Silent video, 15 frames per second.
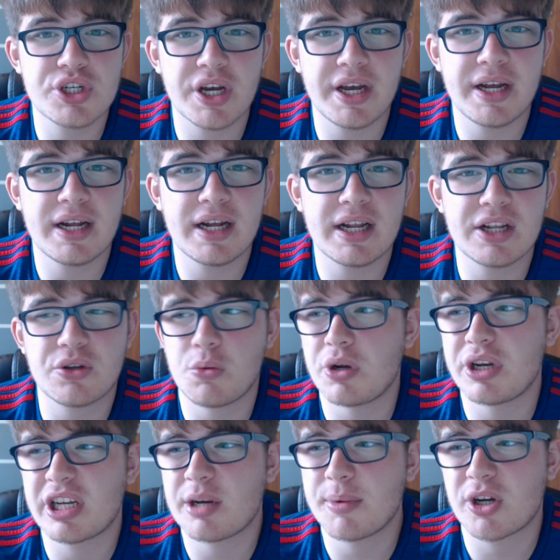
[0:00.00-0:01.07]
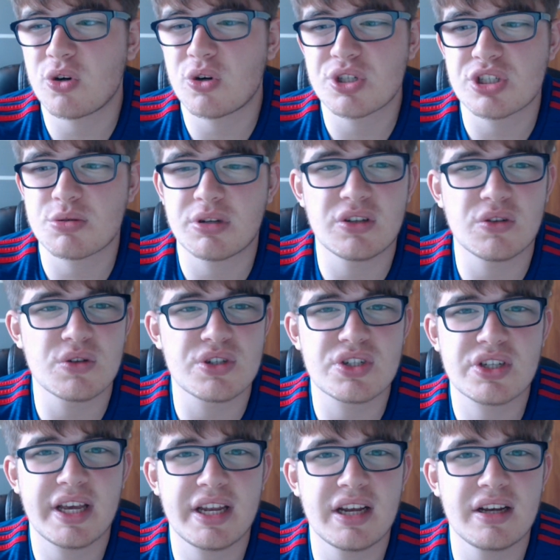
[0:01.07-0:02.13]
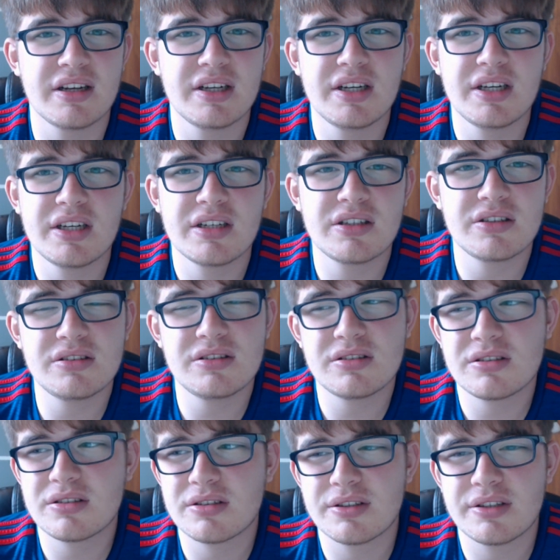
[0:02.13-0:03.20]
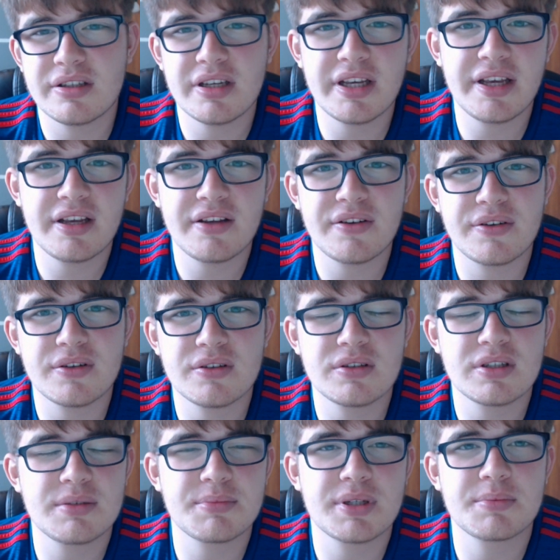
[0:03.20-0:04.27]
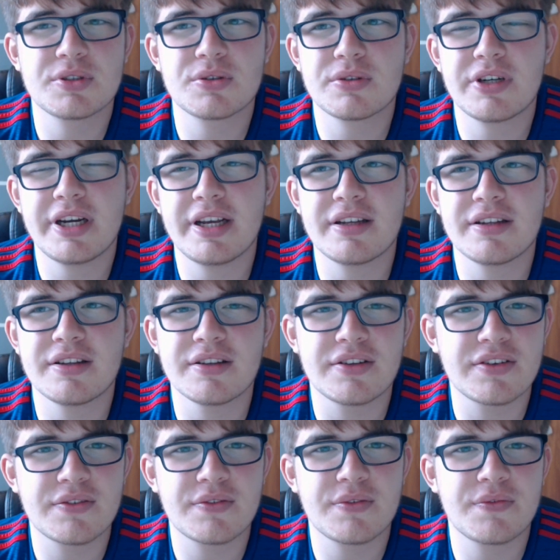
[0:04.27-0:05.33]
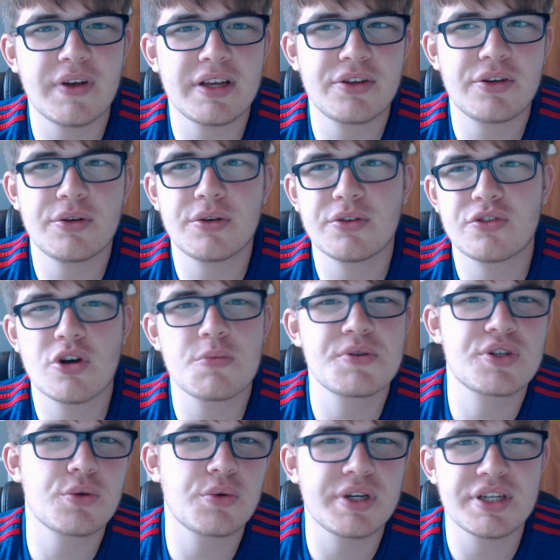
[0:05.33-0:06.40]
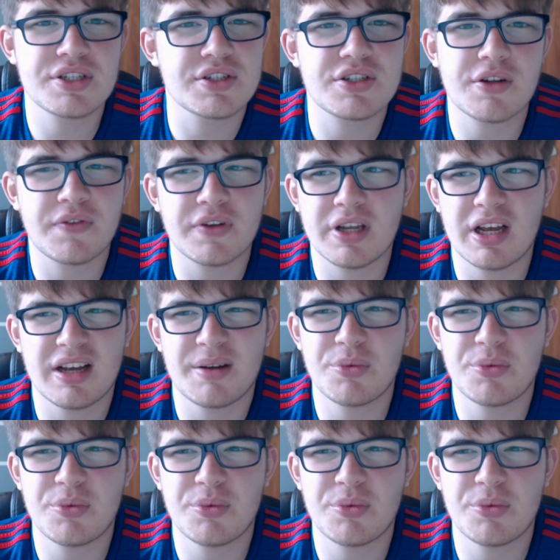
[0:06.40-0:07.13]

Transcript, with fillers: Uh, I don't want to come across as one of those kind of oh hey oh I'm, I'm so great and thank you sob stories and stuff like that.